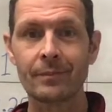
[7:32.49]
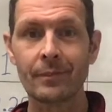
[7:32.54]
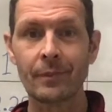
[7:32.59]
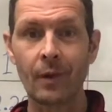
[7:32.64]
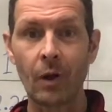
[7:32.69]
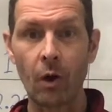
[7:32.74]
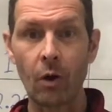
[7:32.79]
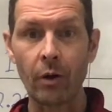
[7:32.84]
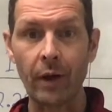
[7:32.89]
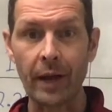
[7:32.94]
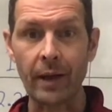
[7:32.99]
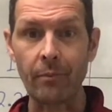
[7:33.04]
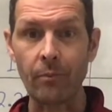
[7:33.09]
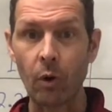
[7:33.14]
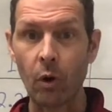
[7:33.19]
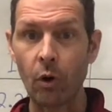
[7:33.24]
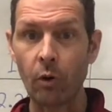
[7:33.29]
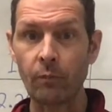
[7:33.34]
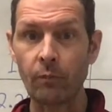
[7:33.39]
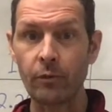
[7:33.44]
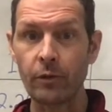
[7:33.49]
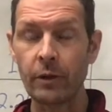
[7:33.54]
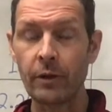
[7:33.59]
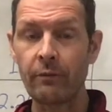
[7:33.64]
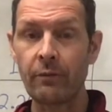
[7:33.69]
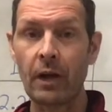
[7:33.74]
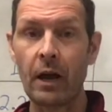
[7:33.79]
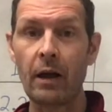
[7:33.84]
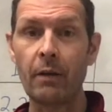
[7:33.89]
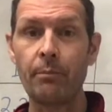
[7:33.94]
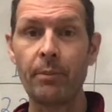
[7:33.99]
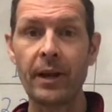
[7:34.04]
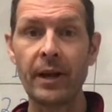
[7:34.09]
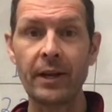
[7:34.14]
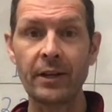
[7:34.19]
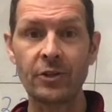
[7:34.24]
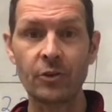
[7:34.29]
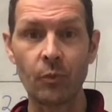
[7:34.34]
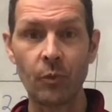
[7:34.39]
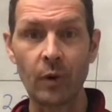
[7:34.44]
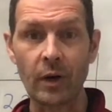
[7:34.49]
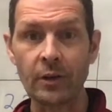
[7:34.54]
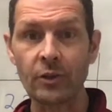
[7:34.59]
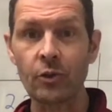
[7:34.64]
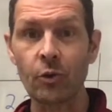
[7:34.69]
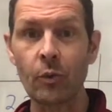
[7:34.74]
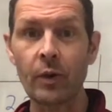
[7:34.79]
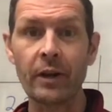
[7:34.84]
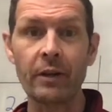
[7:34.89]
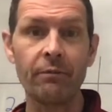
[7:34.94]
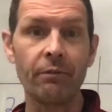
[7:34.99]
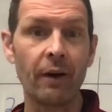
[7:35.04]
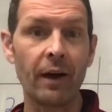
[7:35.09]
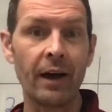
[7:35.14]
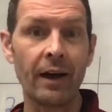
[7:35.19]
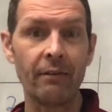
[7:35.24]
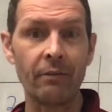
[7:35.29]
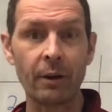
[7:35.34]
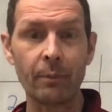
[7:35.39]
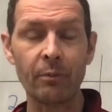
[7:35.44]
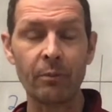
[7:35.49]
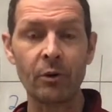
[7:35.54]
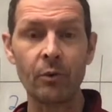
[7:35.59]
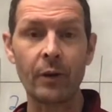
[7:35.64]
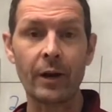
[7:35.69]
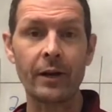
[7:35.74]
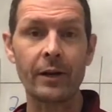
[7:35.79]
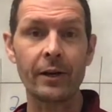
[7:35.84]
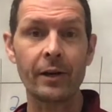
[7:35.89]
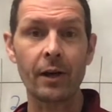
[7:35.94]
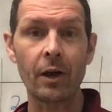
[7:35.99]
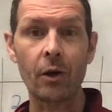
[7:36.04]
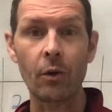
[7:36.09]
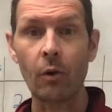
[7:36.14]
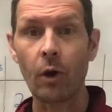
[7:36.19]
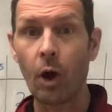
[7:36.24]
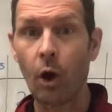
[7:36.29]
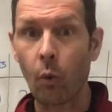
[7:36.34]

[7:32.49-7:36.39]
Okay, hopefully you've got page 125 up and ready to go.